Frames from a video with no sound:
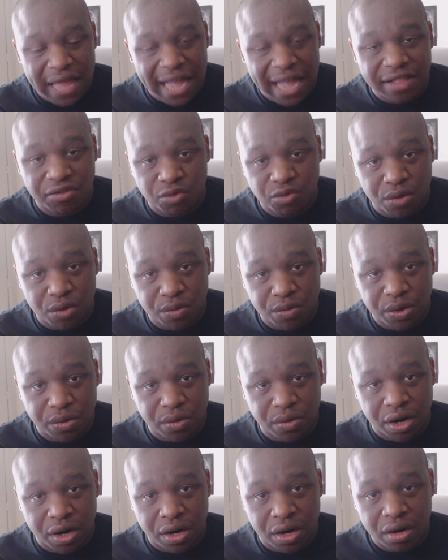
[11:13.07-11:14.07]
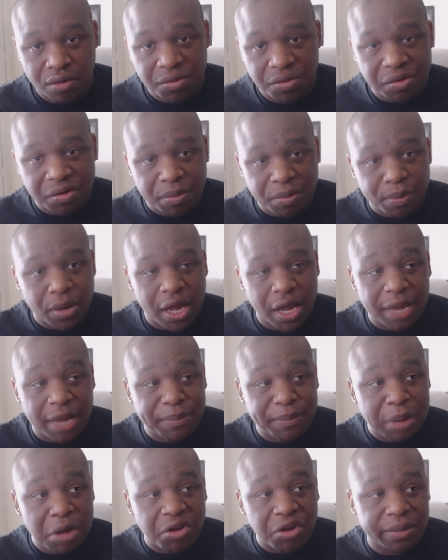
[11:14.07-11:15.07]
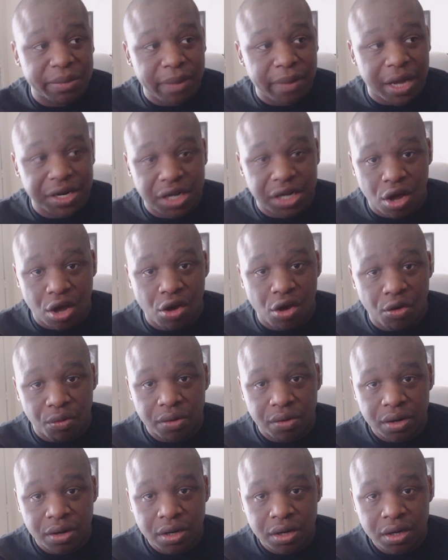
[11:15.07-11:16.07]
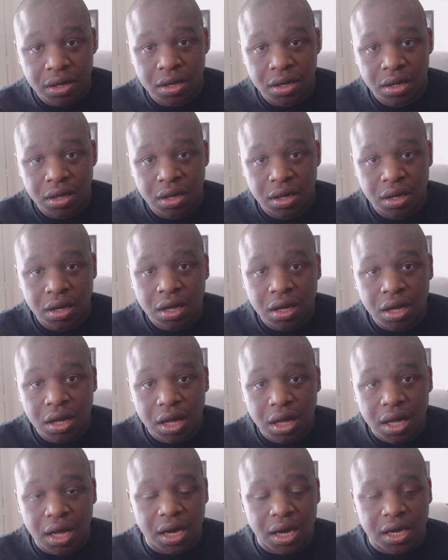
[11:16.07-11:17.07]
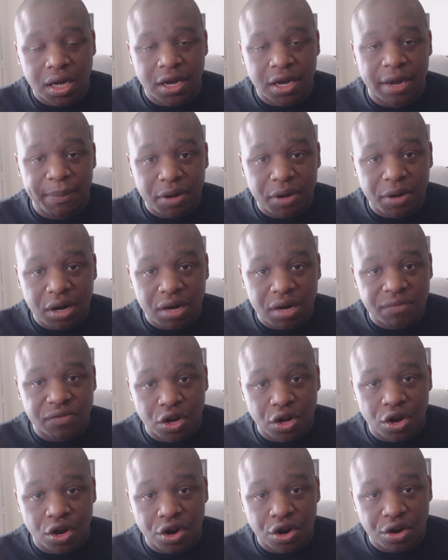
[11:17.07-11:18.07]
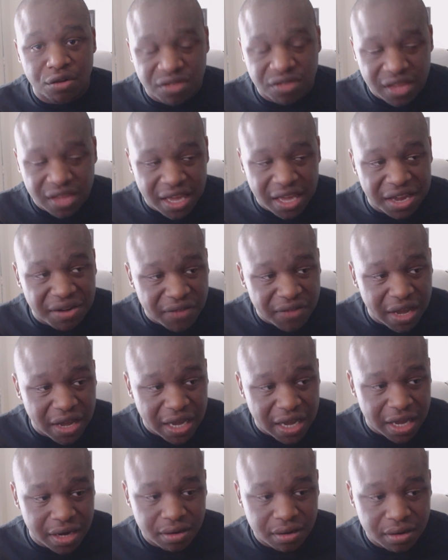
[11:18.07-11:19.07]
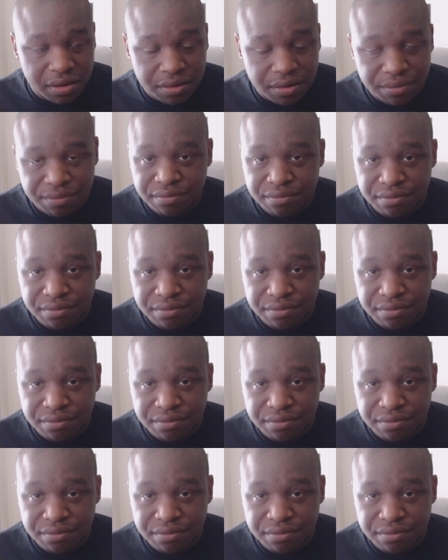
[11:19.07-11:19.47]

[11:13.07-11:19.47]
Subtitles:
That's what we were. We were playing Pokemon Go. A couple of nerds in a van.